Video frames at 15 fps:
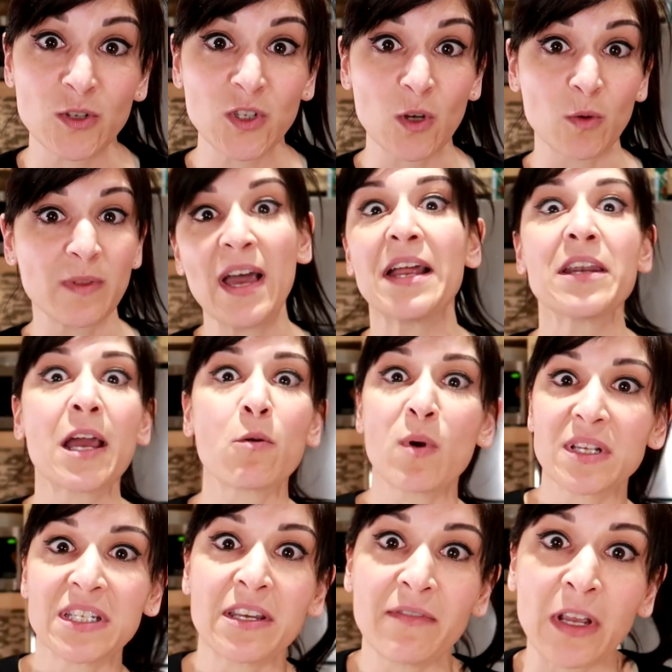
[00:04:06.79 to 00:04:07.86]
So then I
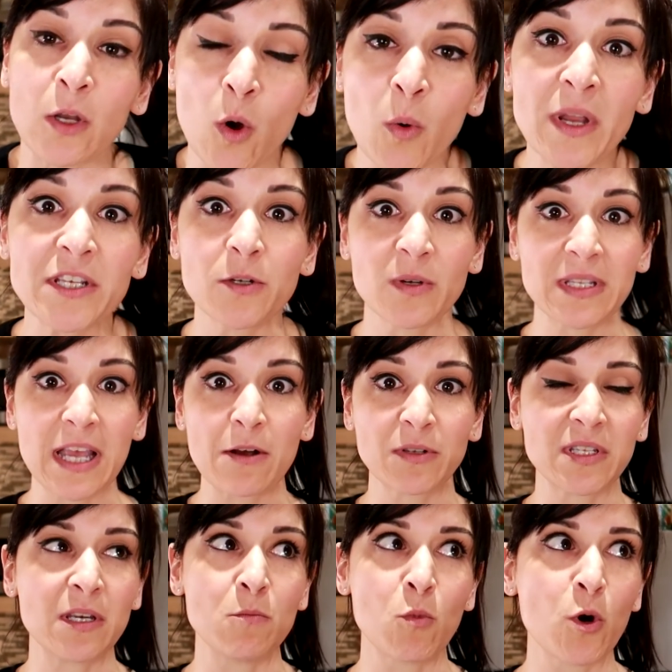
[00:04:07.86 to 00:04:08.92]
wasn't even going to his
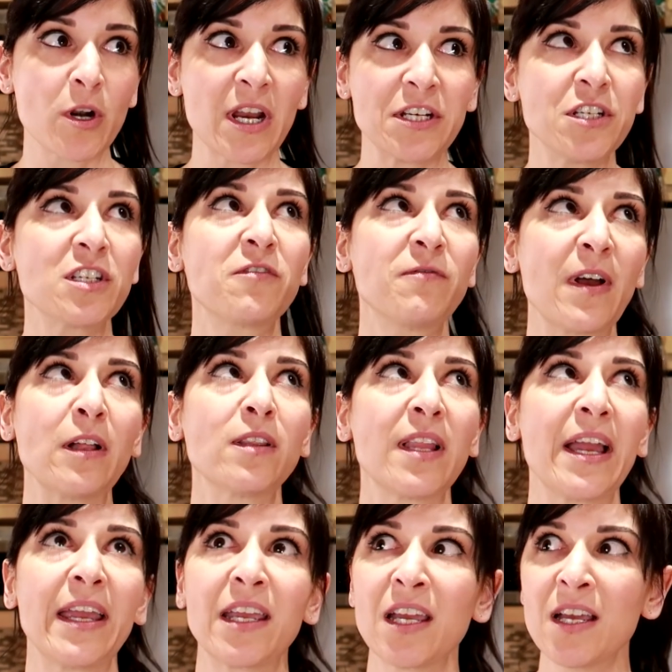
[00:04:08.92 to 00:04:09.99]
house anymore and I just felt
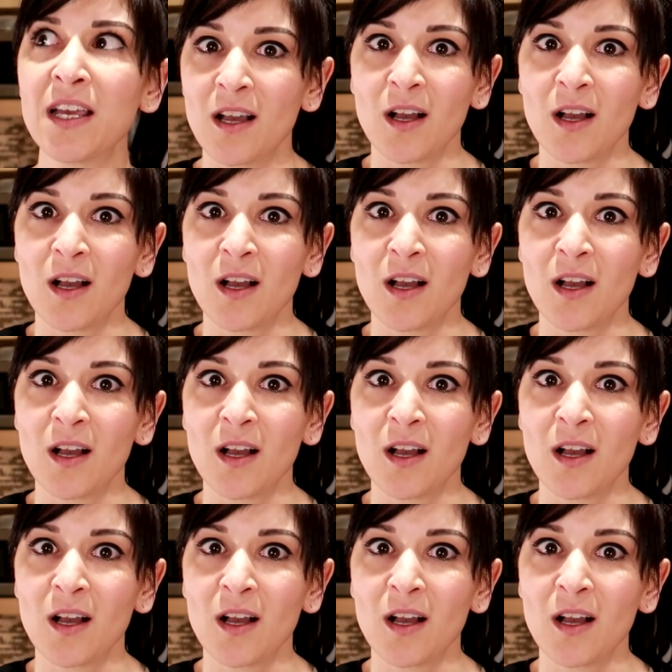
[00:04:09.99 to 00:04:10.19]
like,